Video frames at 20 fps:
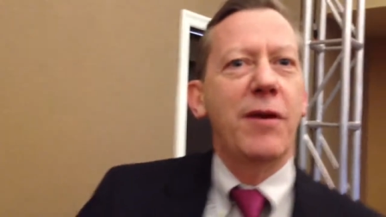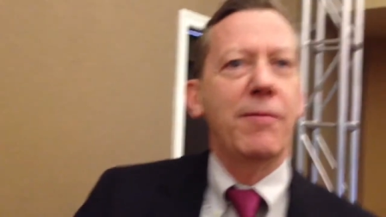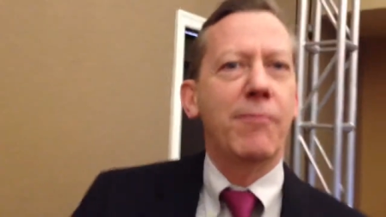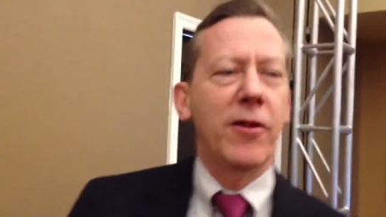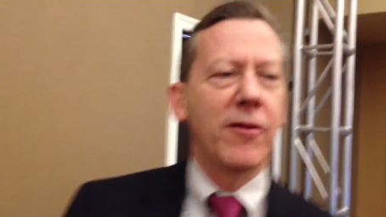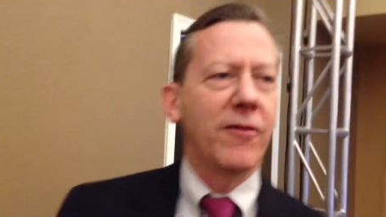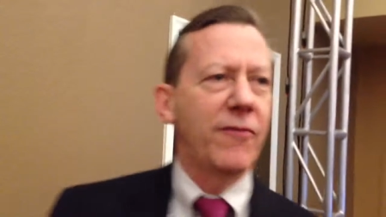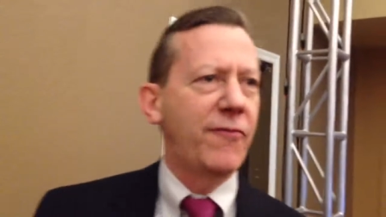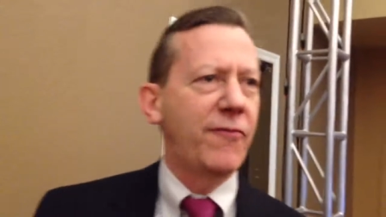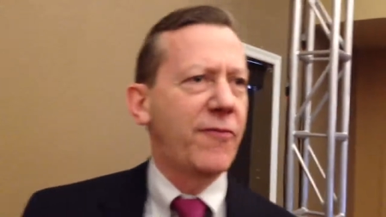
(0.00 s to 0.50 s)

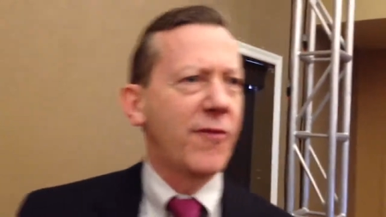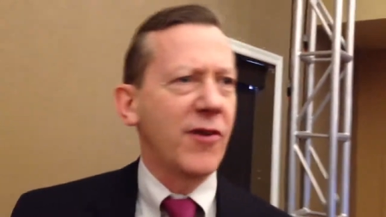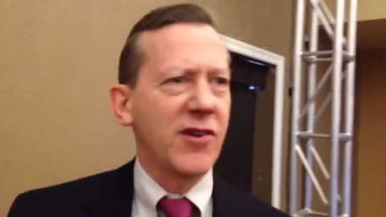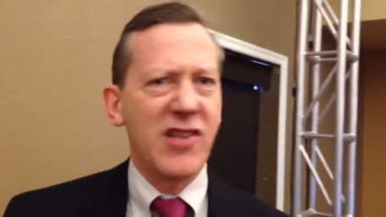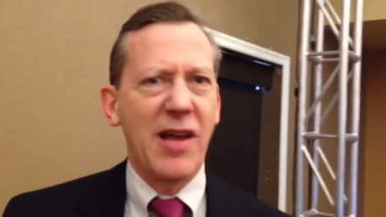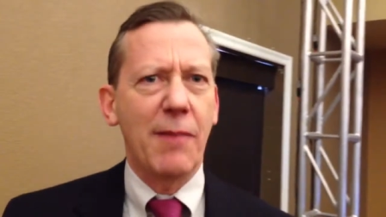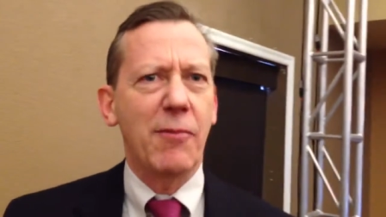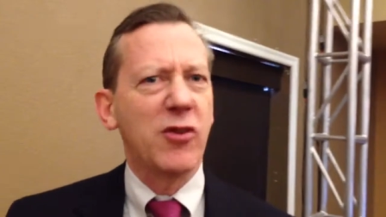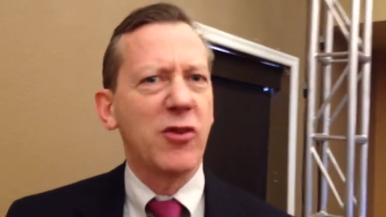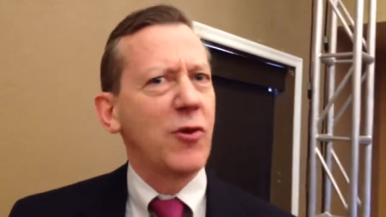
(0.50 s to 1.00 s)
People, for
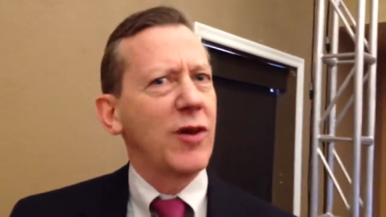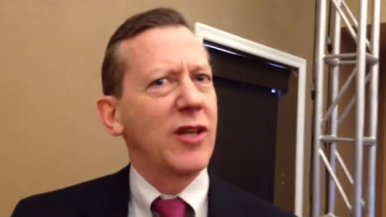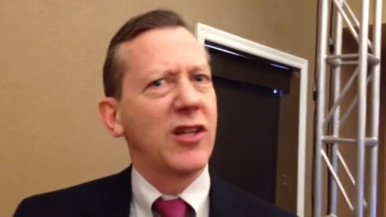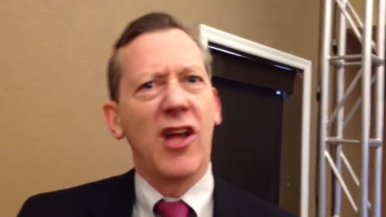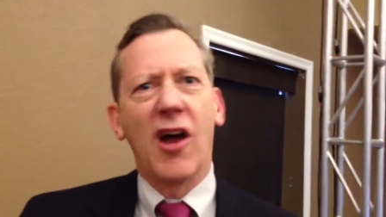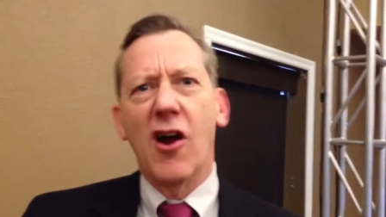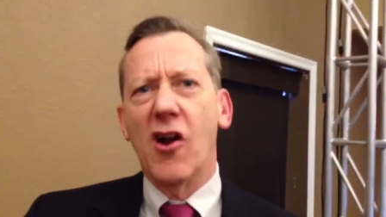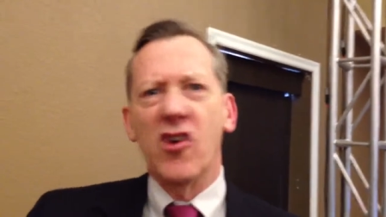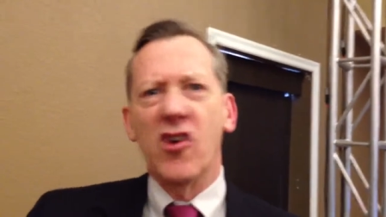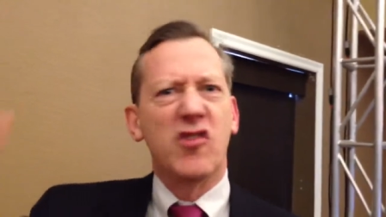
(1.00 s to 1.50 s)
example,
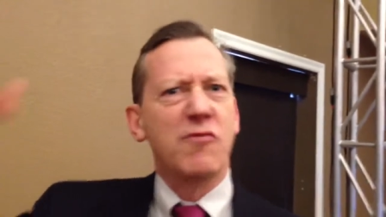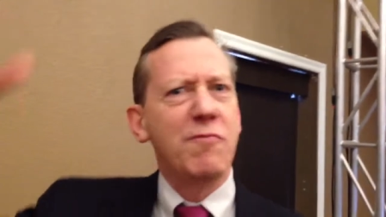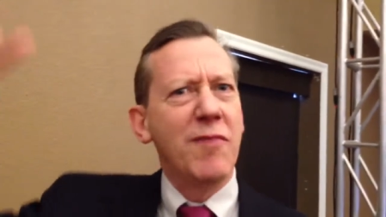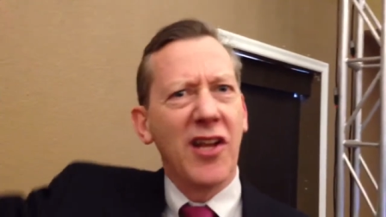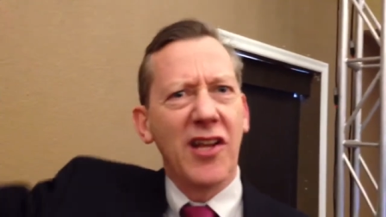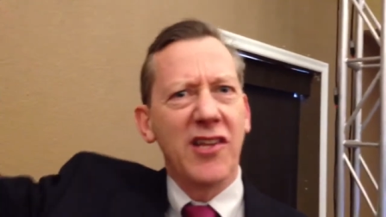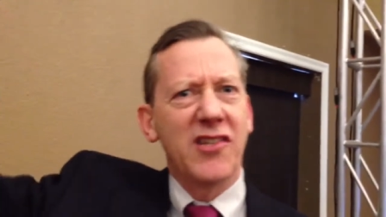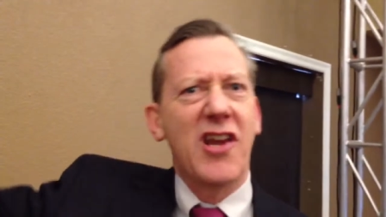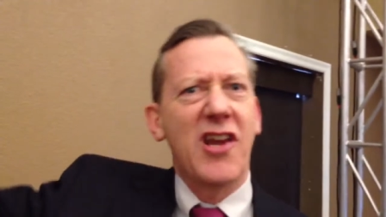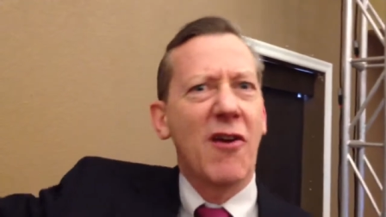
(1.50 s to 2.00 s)
doing large
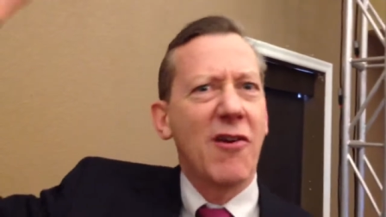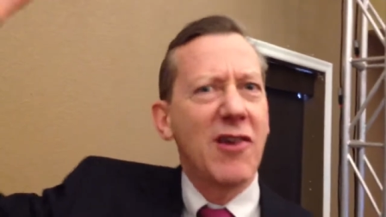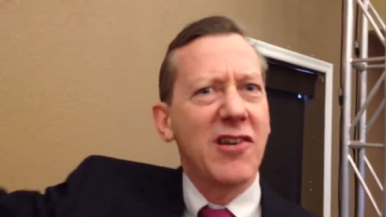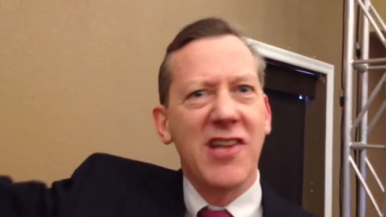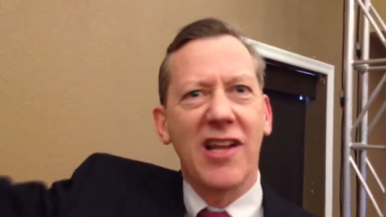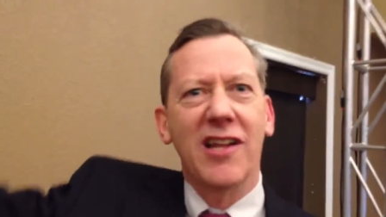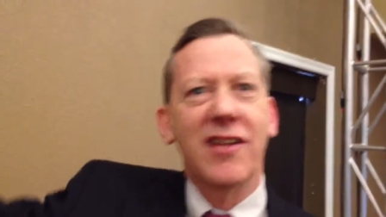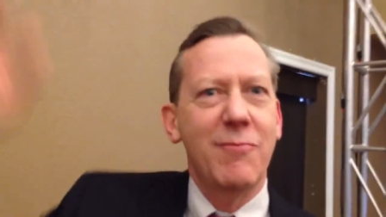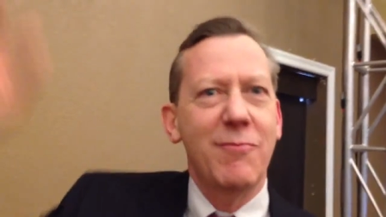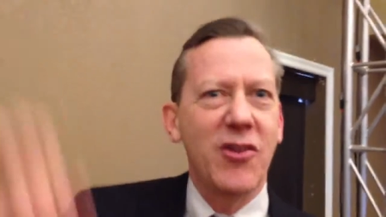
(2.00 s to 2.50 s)
military
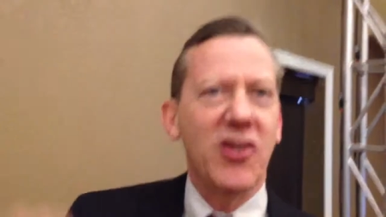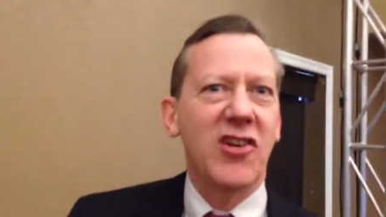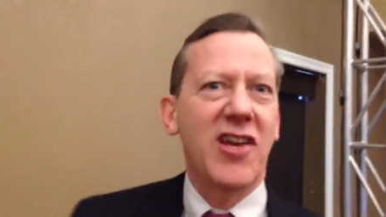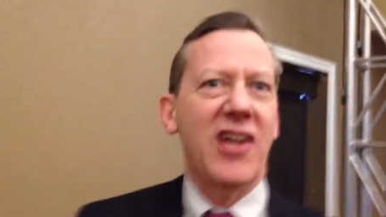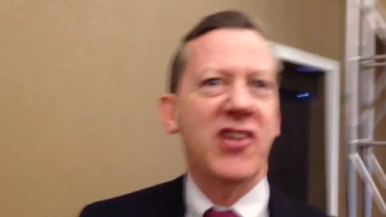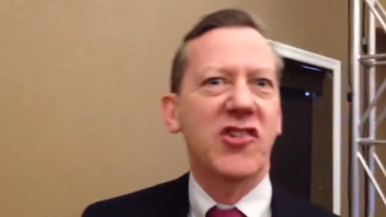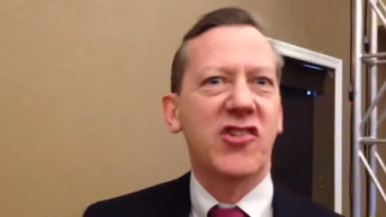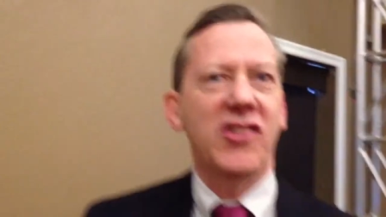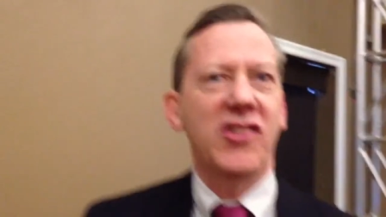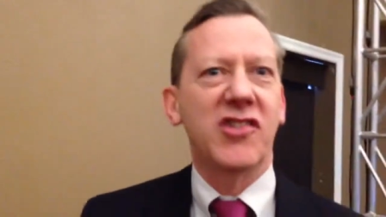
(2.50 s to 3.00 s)

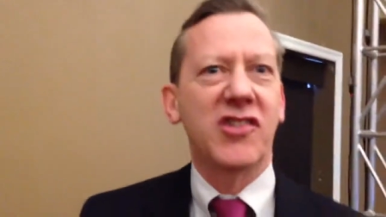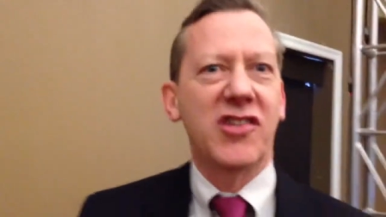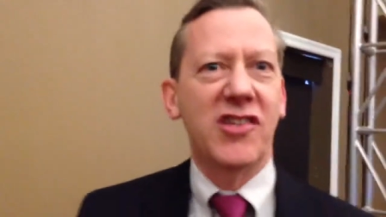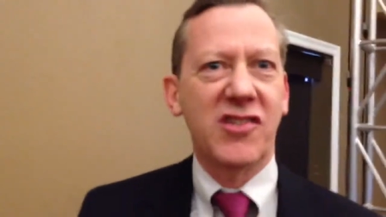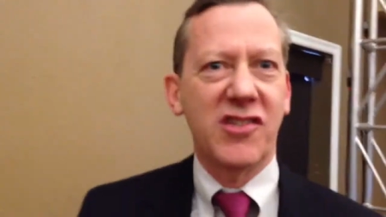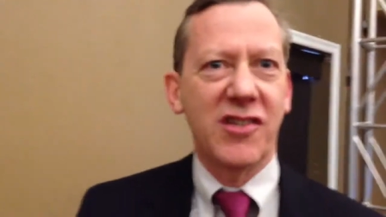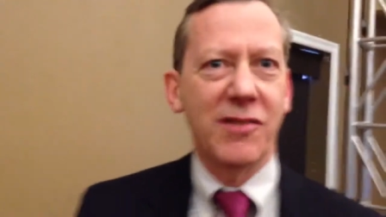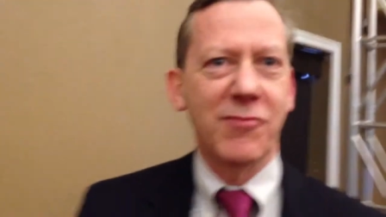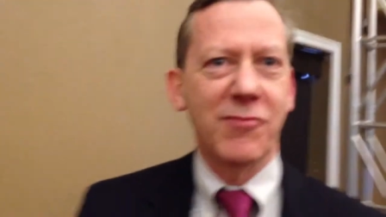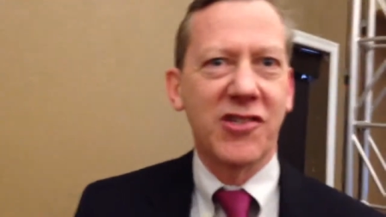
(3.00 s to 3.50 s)
telecommunications
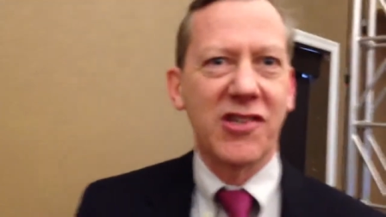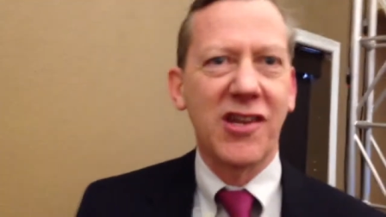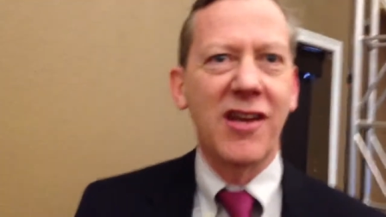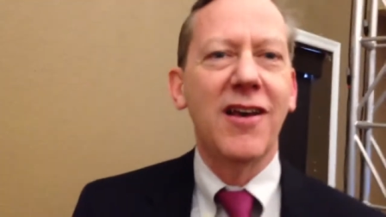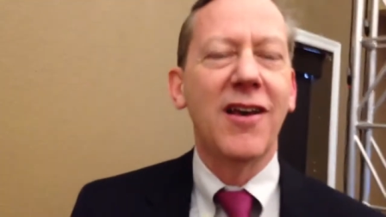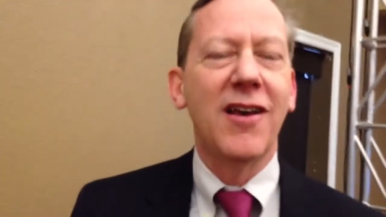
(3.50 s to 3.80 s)
systems